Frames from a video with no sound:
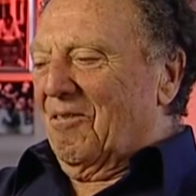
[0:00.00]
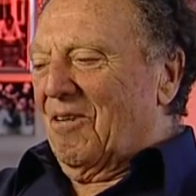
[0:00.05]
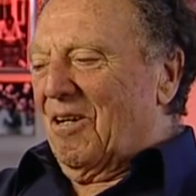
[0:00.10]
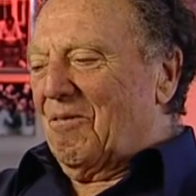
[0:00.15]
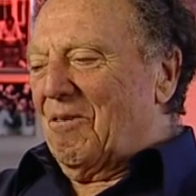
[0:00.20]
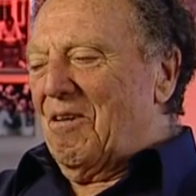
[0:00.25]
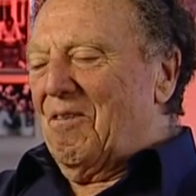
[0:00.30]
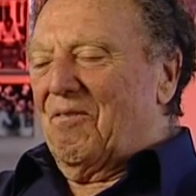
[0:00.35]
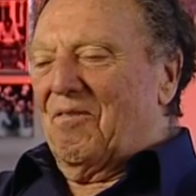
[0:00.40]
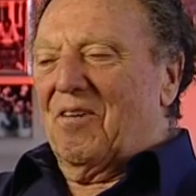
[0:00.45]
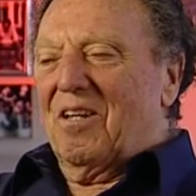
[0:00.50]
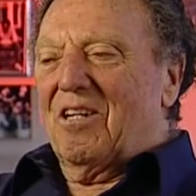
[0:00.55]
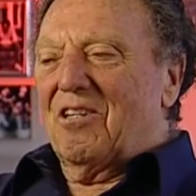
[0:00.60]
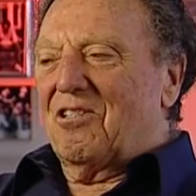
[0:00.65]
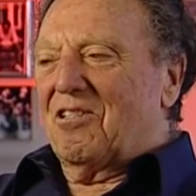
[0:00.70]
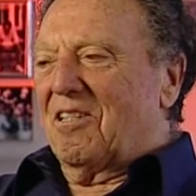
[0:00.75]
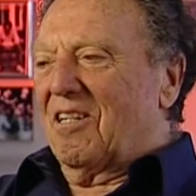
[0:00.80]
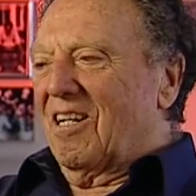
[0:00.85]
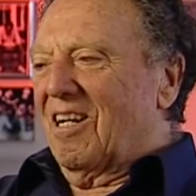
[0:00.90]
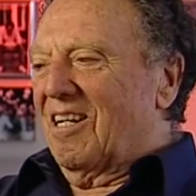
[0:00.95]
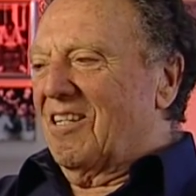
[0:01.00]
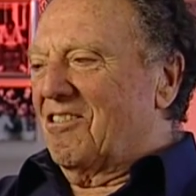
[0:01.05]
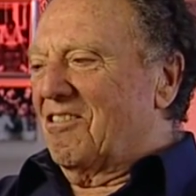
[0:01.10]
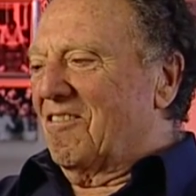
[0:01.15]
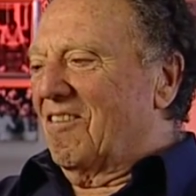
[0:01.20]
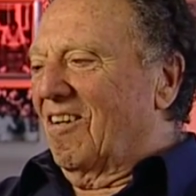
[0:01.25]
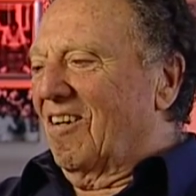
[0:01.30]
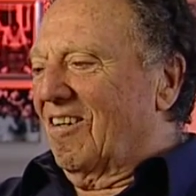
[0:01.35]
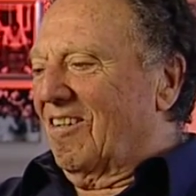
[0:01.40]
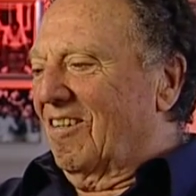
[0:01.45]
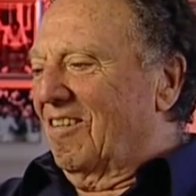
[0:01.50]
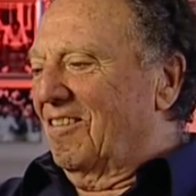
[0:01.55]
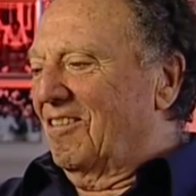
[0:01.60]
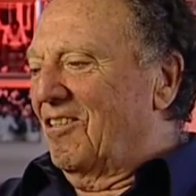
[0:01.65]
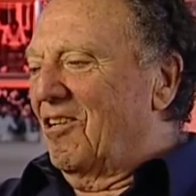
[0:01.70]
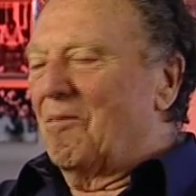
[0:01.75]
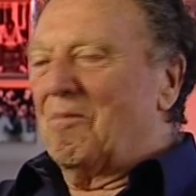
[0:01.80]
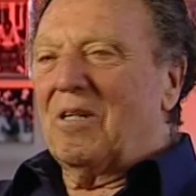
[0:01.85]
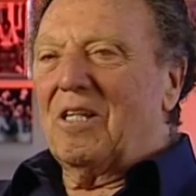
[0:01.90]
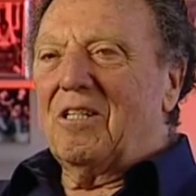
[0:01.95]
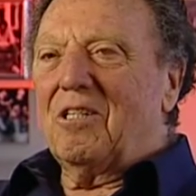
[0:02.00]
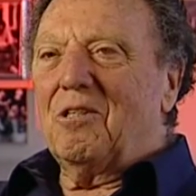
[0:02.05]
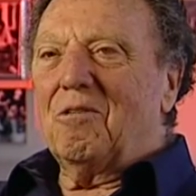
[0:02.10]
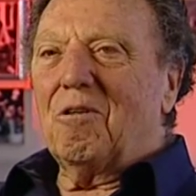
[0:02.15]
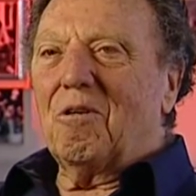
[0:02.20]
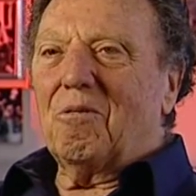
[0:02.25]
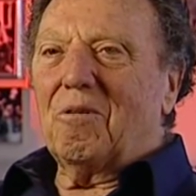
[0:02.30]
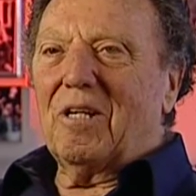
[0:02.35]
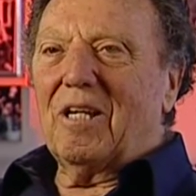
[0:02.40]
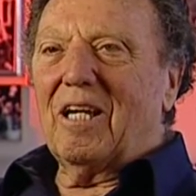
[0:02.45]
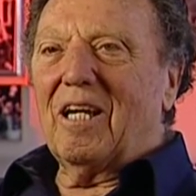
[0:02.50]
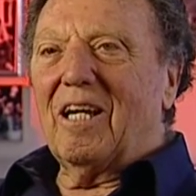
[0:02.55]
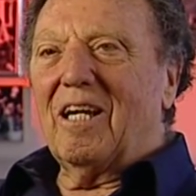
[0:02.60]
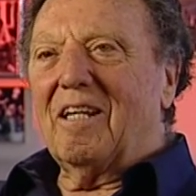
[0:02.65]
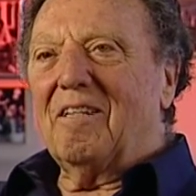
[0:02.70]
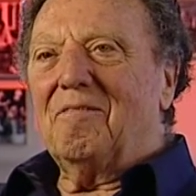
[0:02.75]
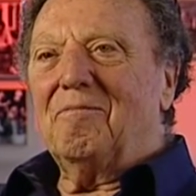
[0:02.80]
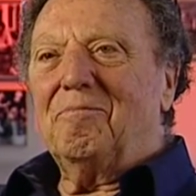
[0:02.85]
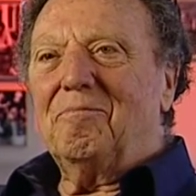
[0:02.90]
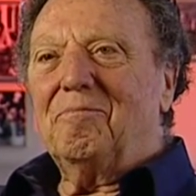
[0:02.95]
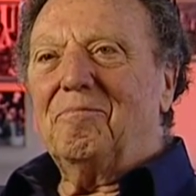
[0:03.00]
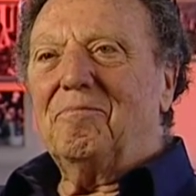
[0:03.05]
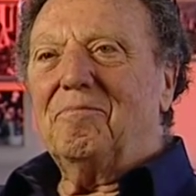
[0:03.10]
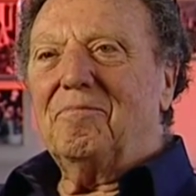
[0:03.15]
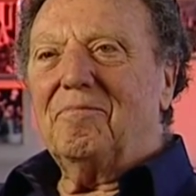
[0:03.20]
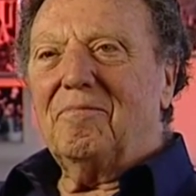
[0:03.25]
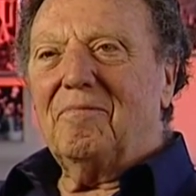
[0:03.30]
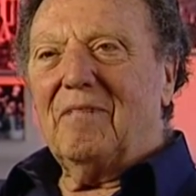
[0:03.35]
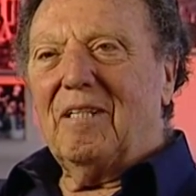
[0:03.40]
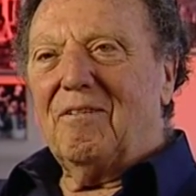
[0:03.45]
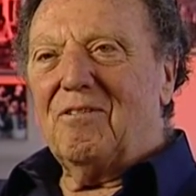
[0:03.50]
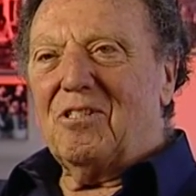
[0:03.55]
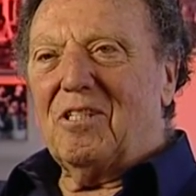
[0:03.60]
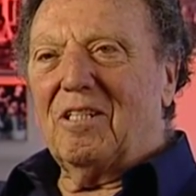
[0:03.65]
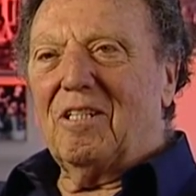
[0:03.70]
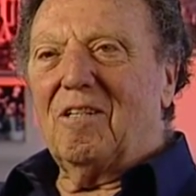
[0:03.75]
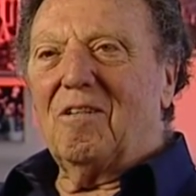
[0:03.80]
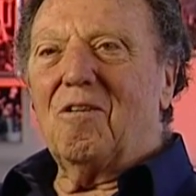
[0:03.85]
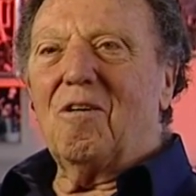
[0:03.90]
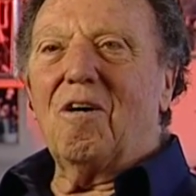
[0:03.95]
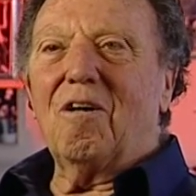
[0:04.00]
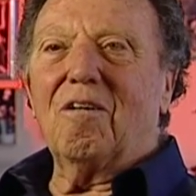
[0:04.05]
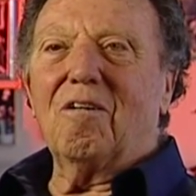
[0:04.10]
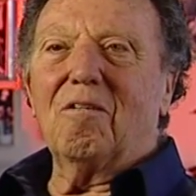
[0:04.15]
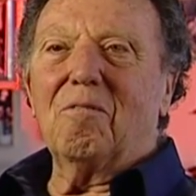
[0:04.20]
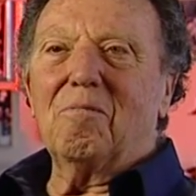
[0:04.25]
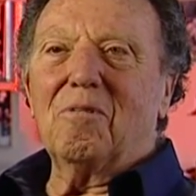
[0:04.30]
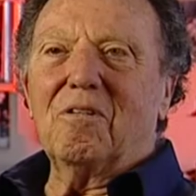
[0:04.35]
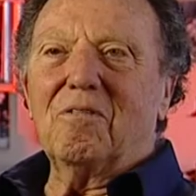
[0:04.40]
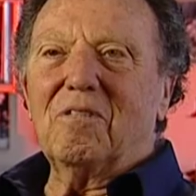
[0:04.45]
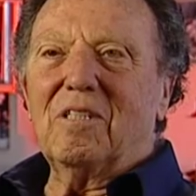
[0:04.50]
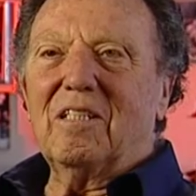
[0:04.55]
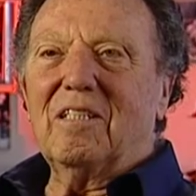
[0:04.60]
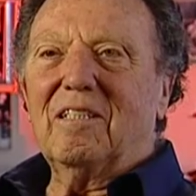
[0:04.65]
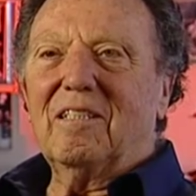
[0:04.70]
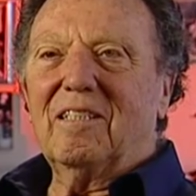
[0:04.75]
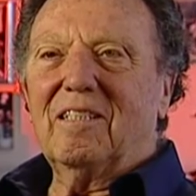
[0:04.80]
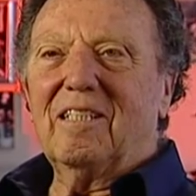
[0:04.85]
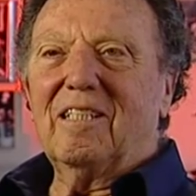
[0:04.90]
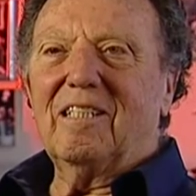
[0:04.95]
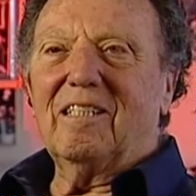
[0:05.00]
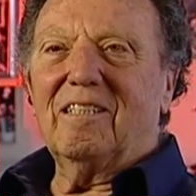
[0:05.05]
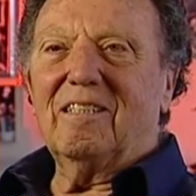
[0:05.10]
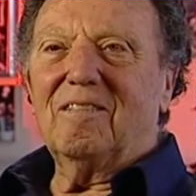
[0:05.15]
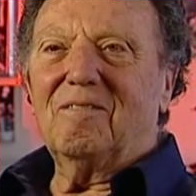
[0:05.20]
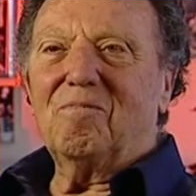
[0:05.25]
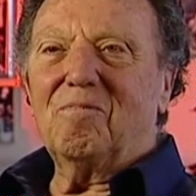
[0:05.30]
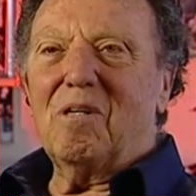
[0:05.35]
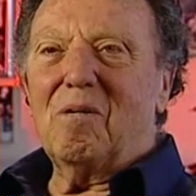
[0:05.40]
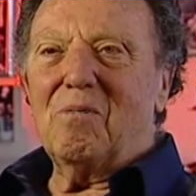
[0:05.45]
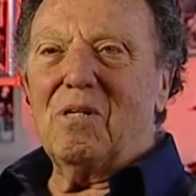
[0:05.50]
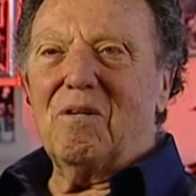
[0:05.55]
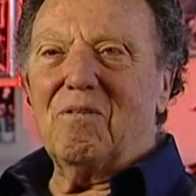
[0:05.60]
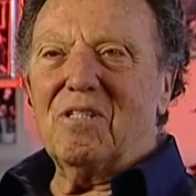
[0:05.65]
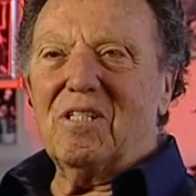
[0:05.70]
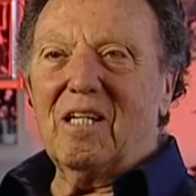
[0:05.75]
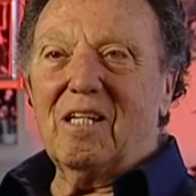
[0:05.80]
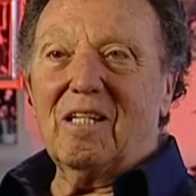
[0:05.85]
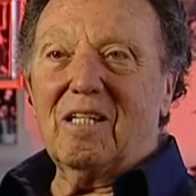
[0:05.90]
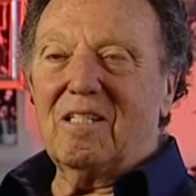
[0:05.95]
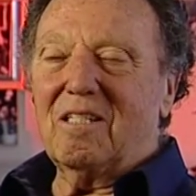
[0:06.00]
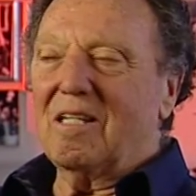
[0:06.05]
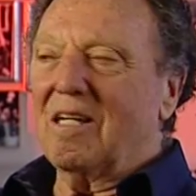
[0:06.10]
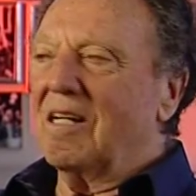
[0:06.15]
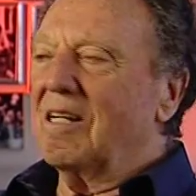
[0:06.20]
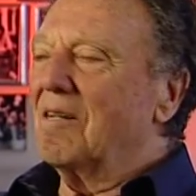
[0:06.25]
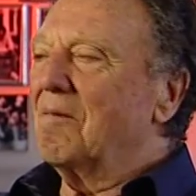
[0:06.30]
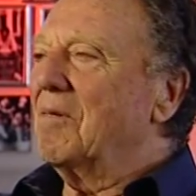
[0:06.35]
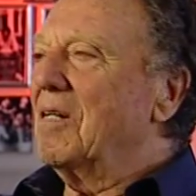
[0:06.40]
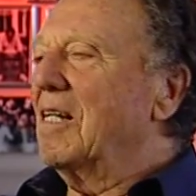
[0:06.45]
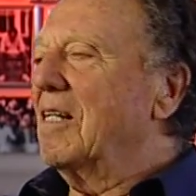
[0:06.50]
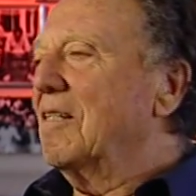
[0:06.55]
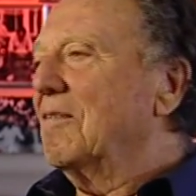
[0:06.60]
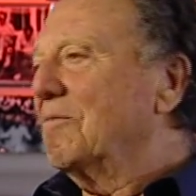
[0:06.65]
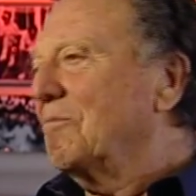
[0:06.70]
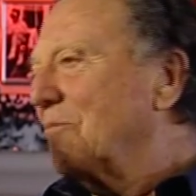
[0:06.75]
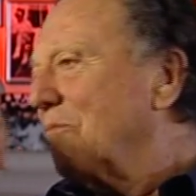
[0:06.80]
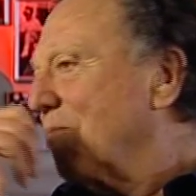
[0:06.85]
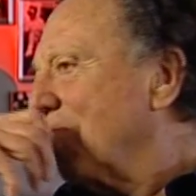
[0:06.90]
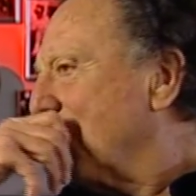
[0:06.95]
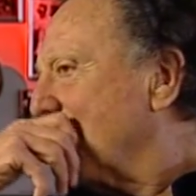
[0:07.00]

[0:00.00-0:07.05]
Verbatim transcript: When we finished The Night Stalker, nobody knew what we had. It was a little horror movie. Yeah, nobody was getting excited about it.